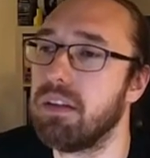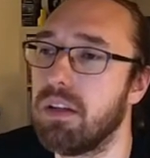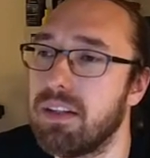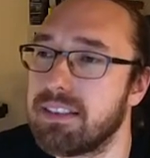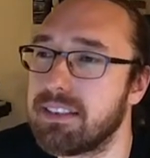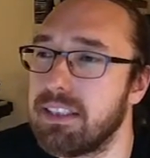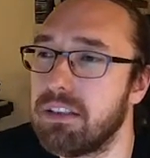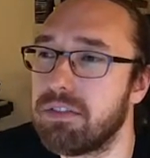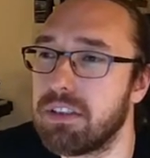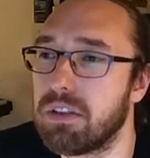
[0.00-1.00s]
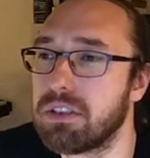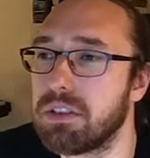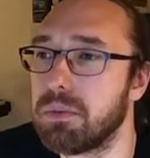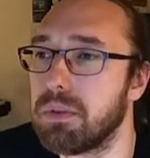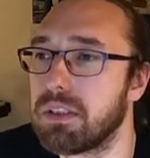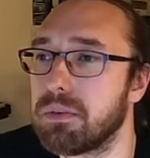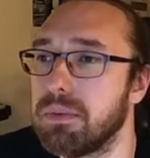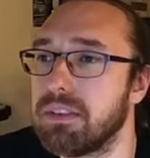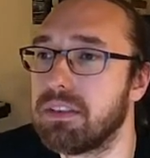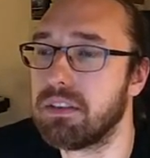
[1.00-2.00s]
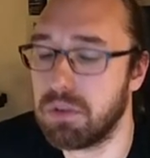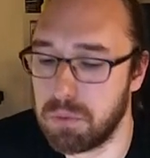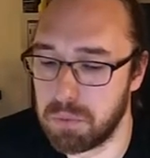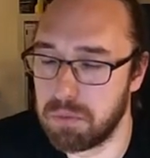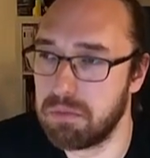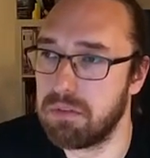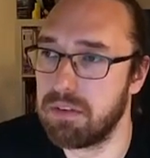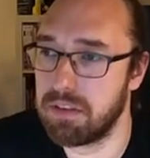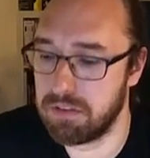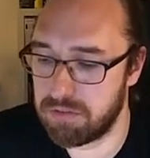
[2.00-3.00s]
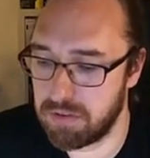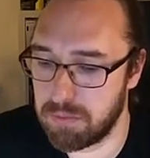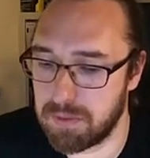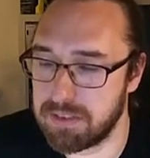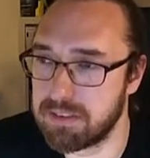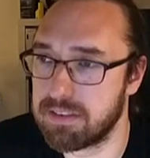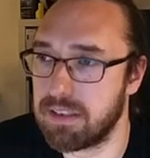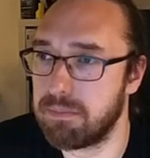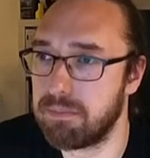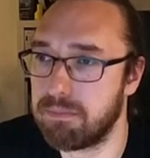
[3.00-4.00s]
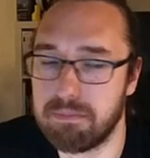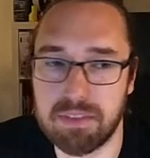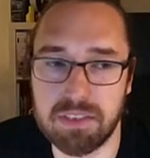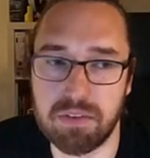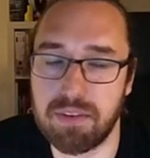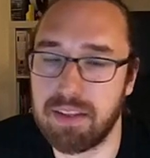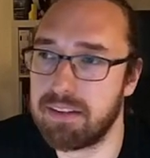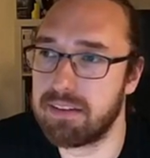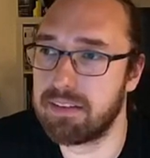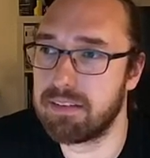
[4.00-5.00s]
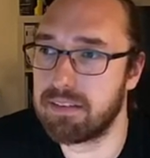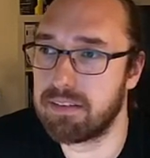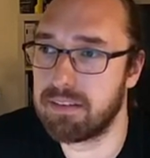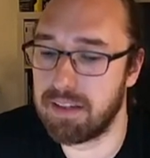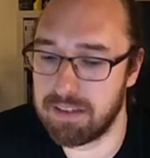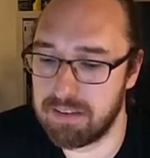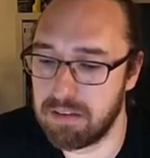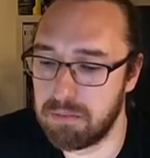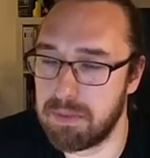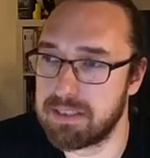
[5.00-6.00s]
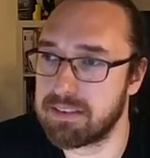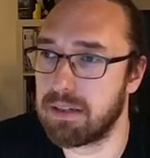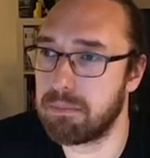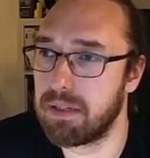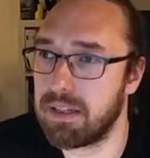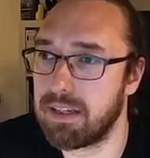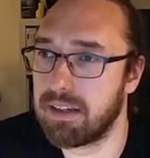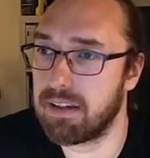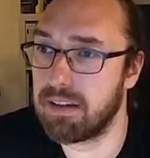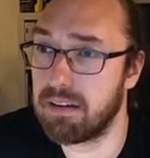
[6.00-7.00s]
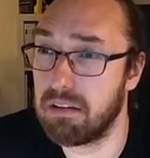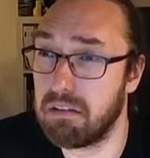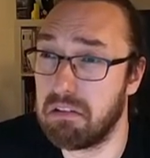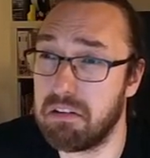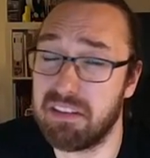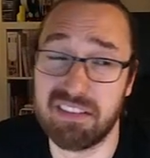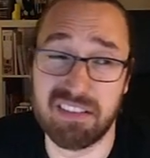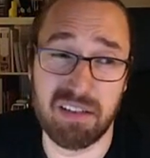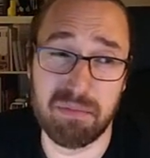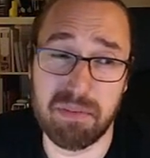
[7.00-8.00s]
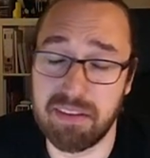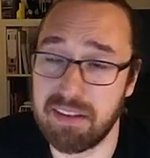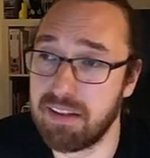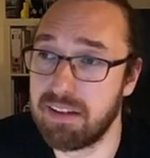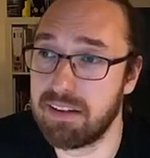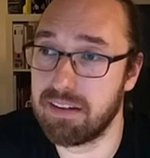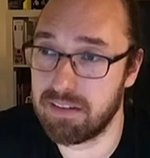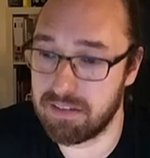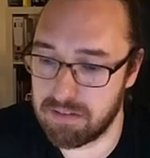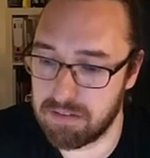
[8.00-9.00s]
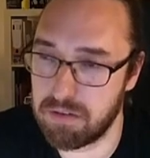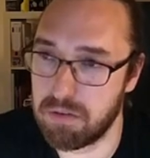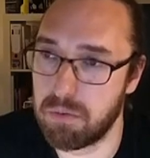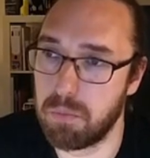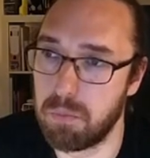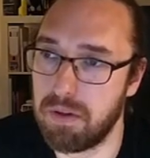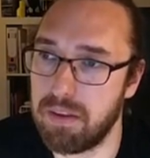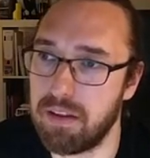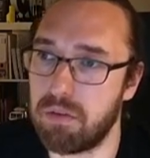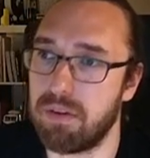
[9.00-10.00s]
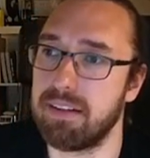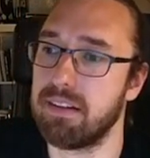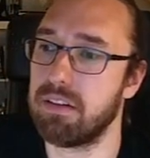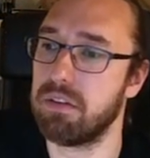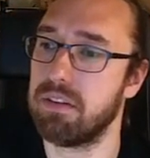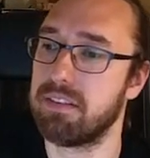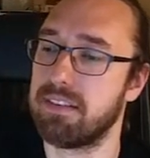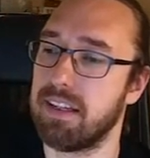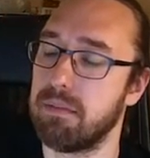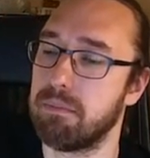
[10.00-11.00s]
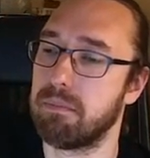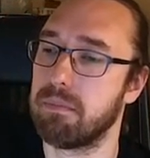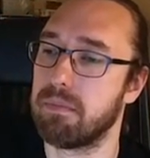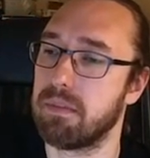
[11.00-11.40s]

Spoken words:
now let's see if it also works with 2 different ones, so that I didn't mess up, like, something where they write into the same.